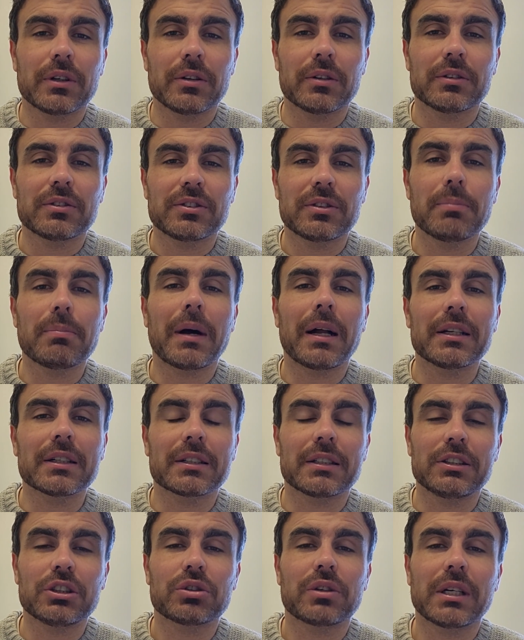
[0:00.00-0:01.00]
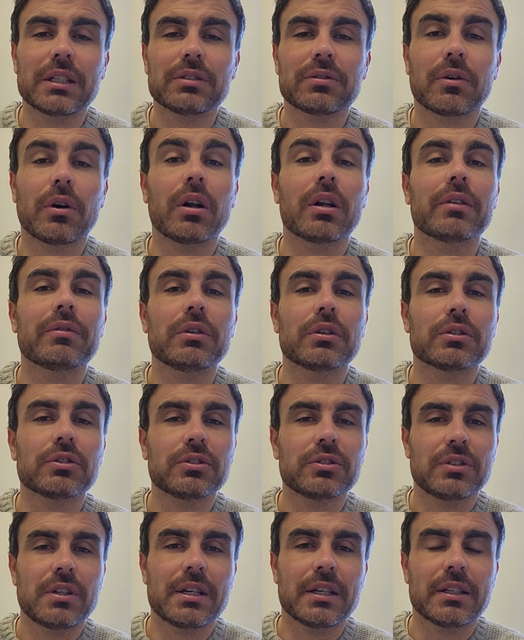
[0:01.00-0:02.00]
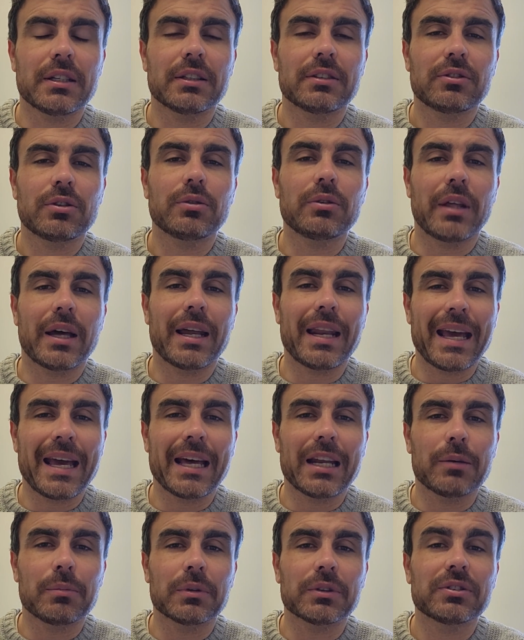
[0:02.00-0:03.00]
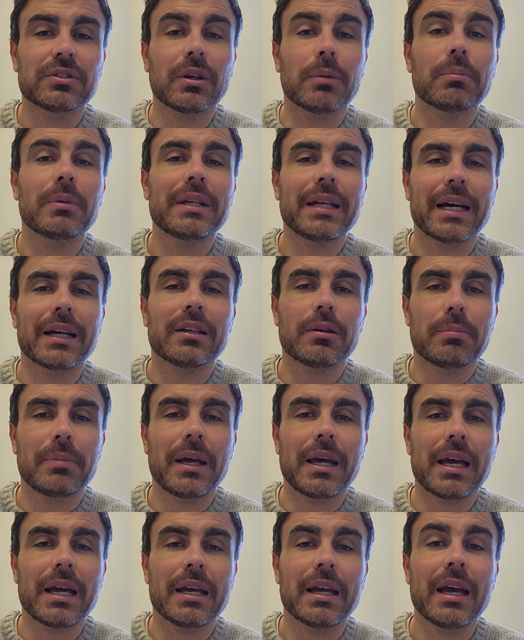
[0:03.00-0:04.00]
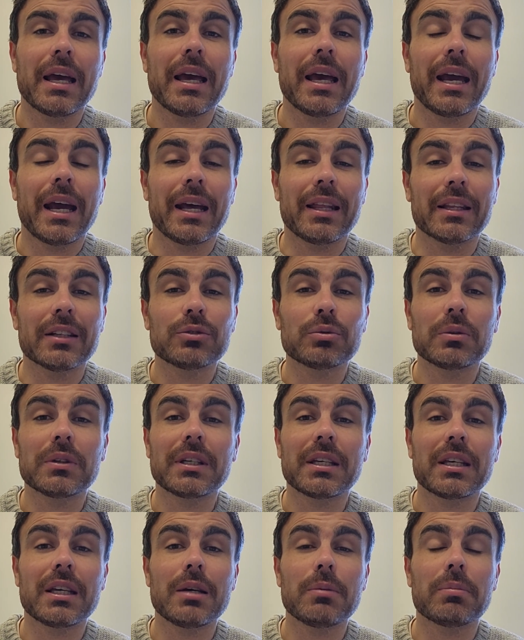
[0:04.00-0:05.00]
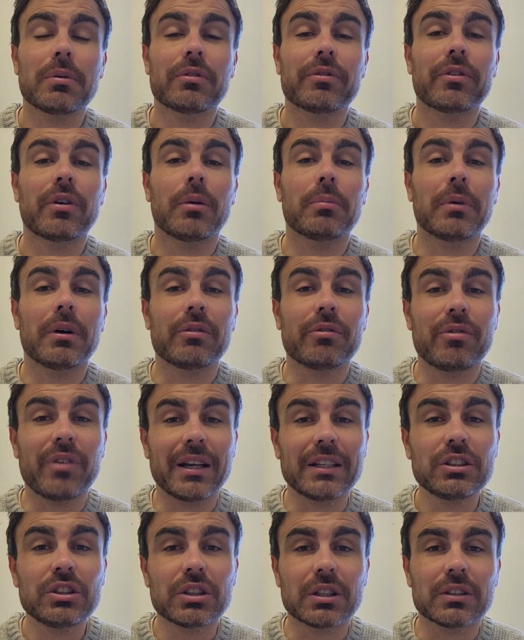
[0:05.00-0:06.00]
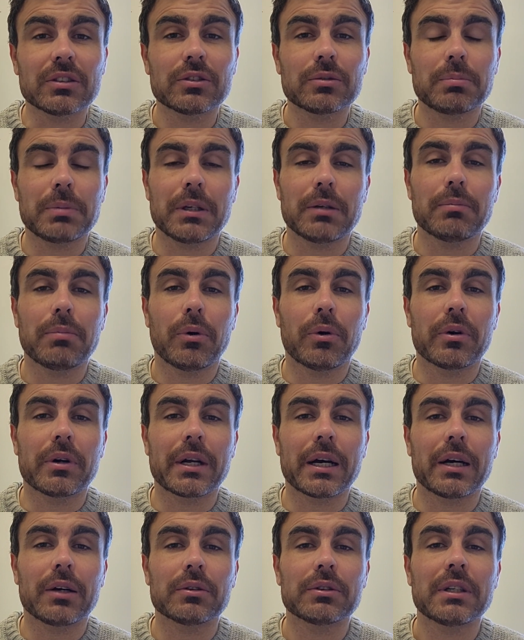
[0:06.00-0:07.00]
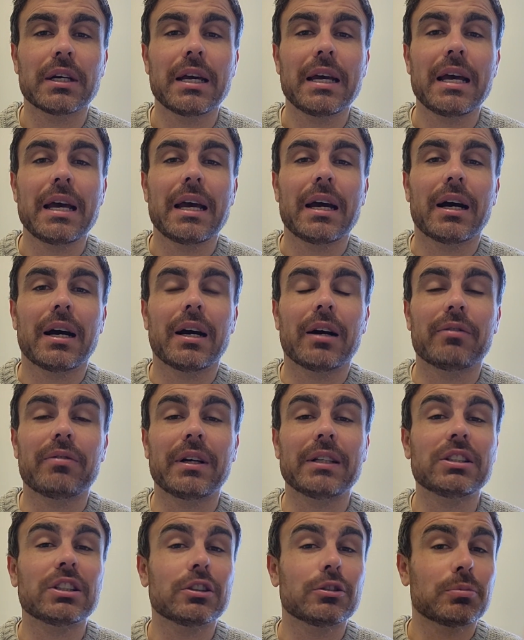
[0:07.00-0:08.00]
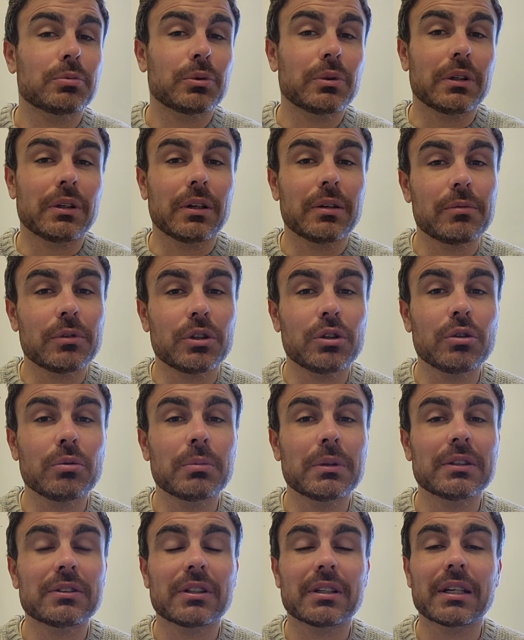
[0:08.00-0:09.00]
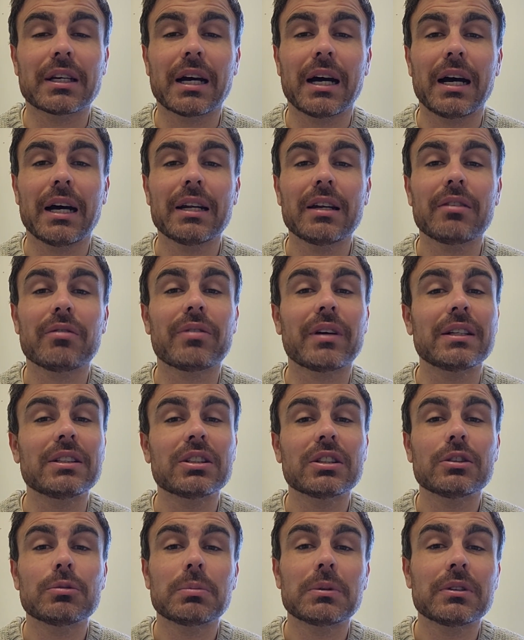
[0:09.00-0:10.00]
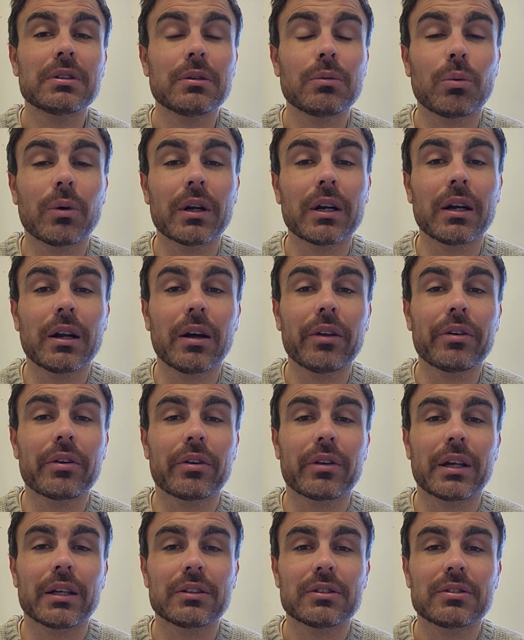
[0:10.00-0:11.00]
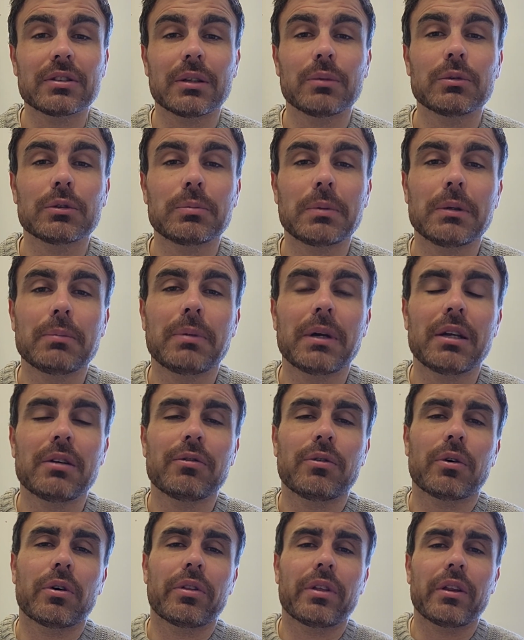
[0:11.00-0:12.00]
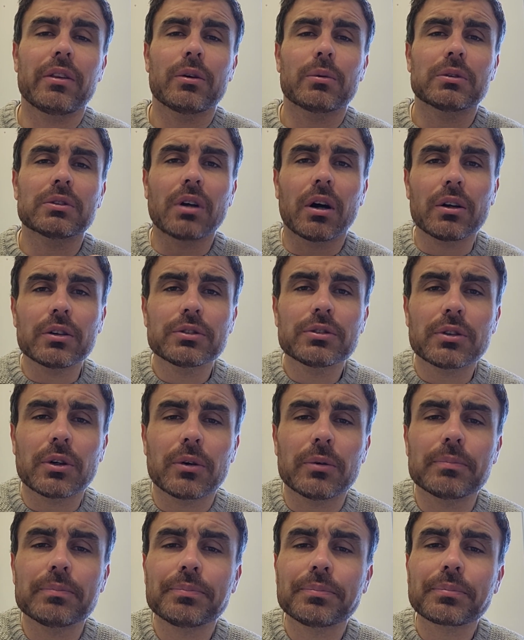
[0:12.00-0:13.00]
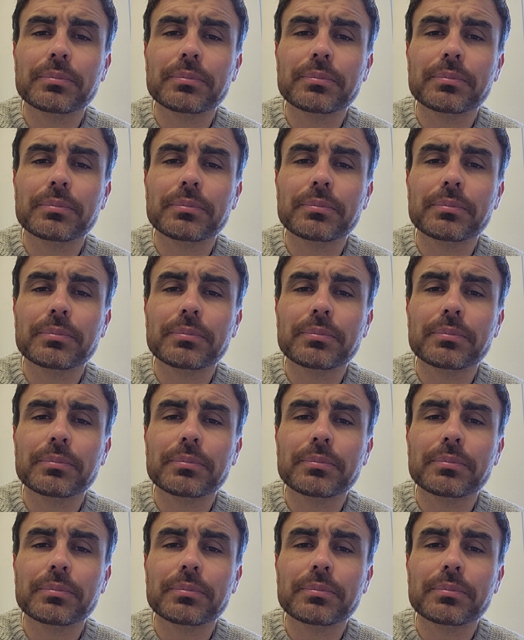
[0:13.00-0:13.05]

symbolically transfer all of your sin to that animal. Somebody had to pay. And this would keep from vengeance being poured out. Vengeance between humans and God, and vengeance between one another, that sin was being paid for. Then there was also